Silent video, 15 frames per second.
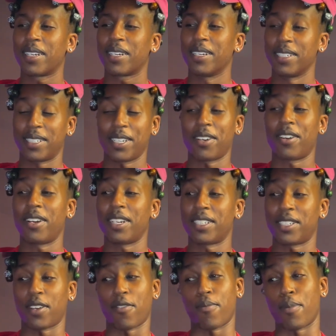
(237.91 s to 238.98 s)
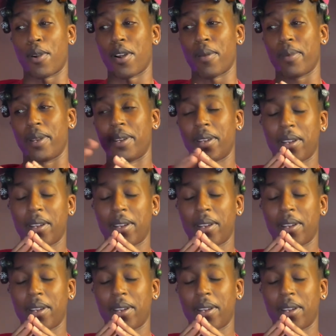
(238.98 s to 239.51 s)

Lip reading: considering itself Barbie,